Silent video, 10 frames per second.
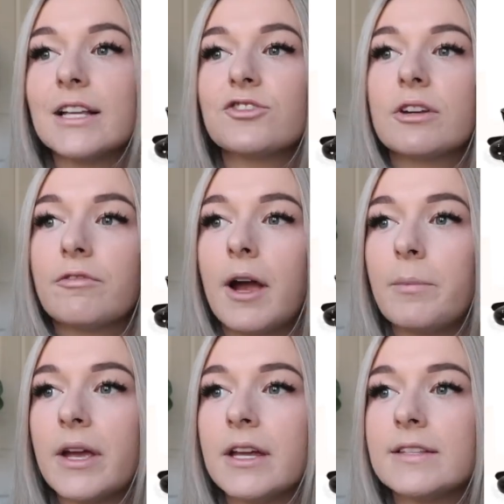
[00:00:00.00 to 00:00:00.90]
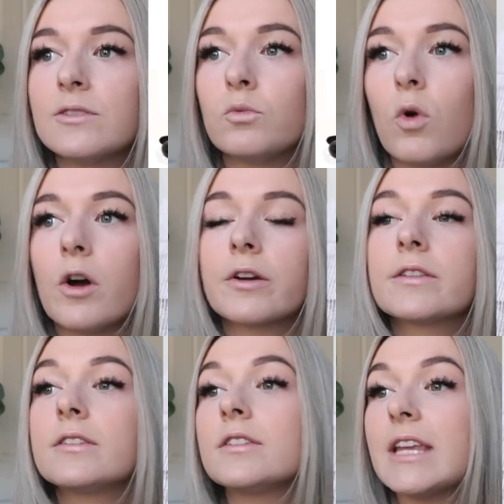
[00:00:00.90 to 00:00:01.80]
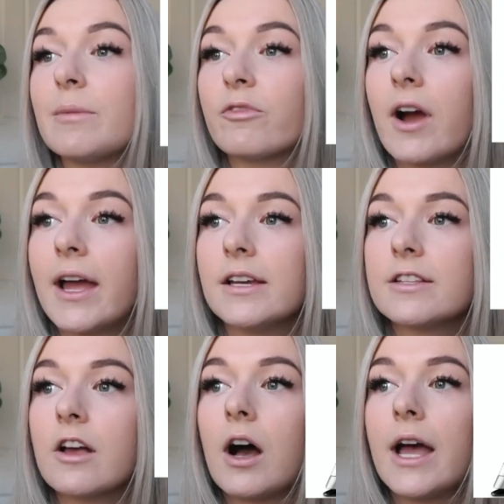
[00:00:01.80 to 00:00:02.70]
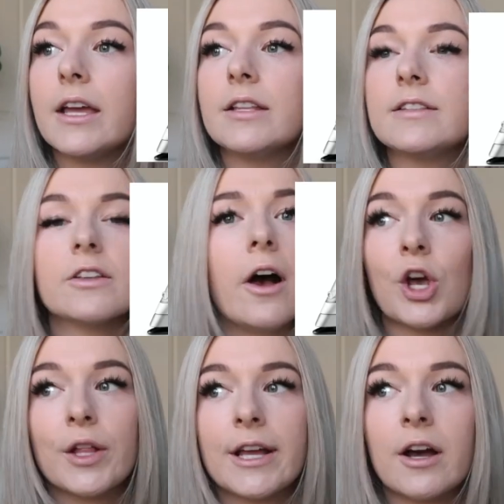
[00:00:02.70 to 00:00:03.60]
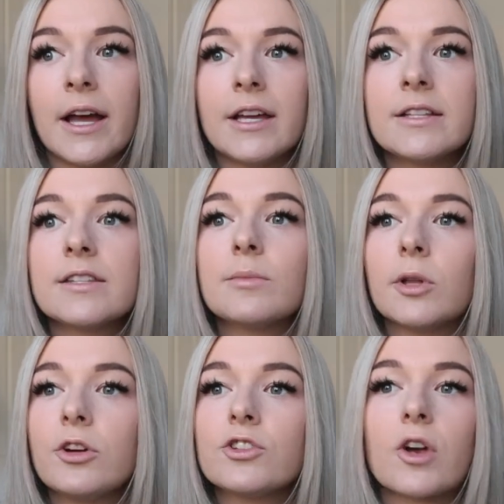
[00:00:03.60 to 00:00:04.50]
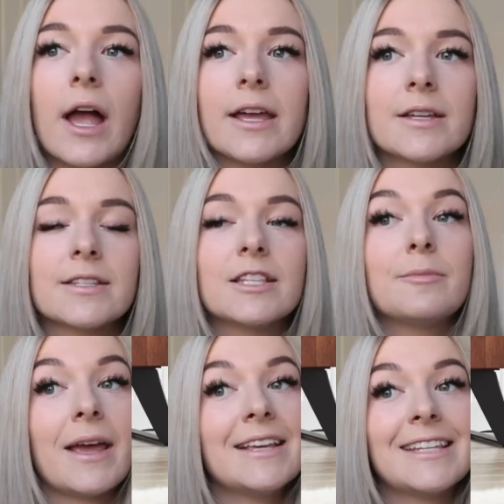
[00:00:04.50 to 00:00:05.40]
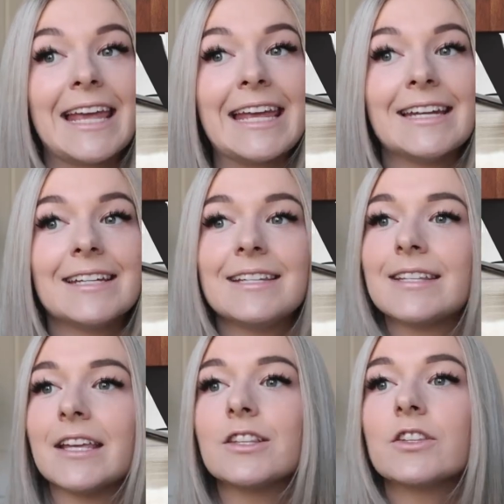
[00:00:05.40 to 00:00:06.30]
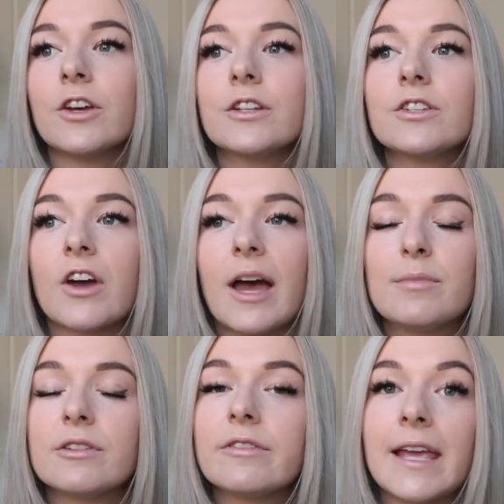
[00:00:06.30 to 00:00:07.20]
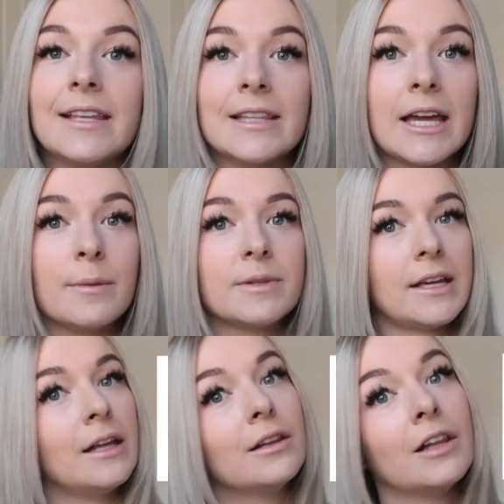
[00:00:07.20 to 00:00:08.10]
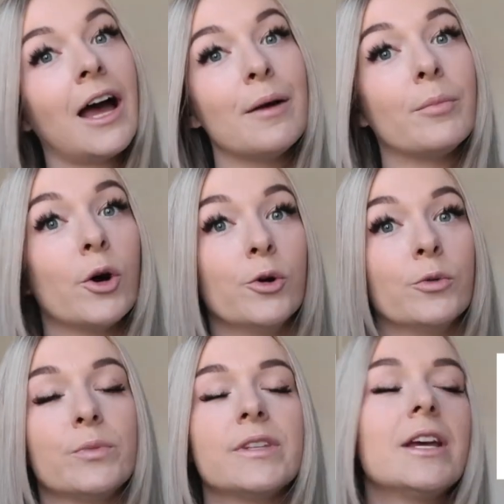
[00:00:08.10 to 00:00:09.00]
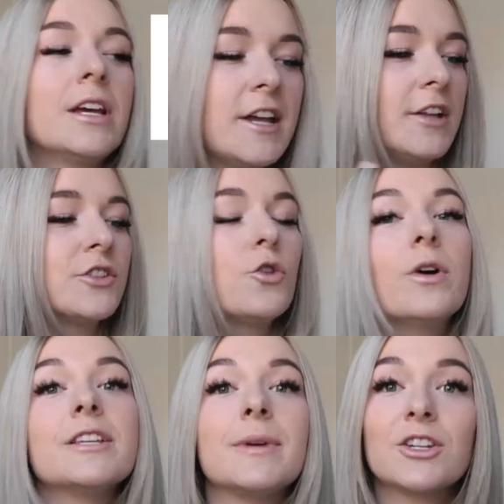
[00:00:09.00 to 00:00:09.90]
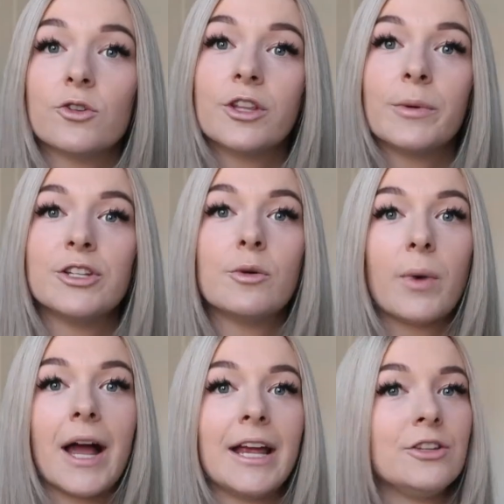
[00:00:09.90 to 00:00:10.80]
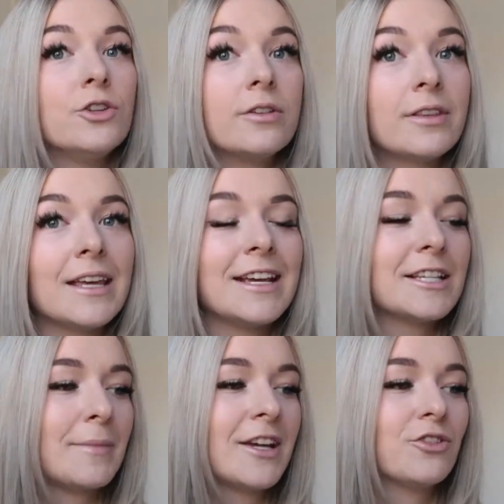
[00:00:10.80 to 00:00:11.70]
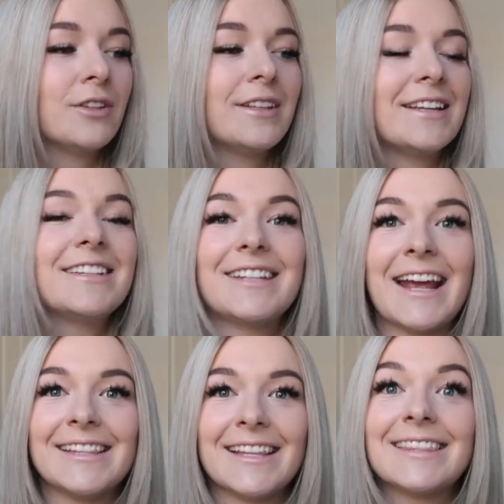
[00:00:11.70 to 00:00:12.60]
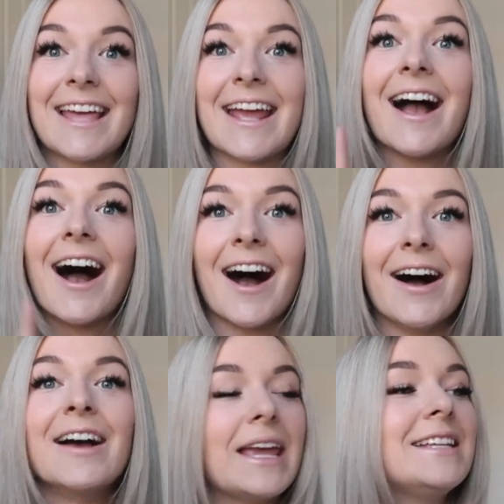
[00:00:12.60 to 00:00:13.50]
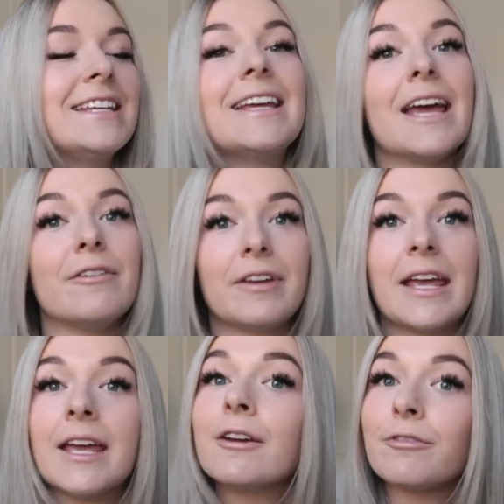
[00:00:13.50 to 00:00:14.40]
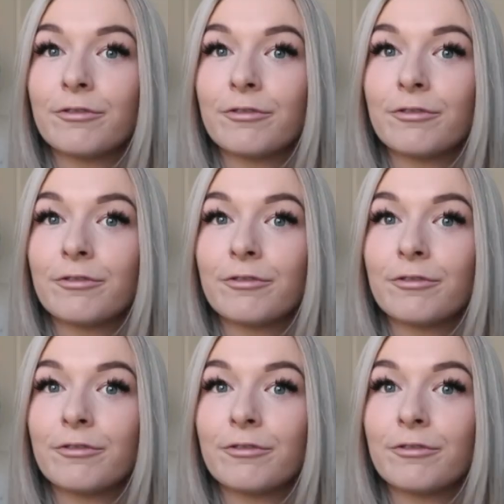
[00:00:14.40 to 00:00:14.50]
Electric fry pans, woks, deep fryers, irons, curling irons, blow dryers, space heaters, and certain types of heat lamps and light bulbs. So yeah, just always make sure that when you're buying new things, make sure that they state that they are PTFE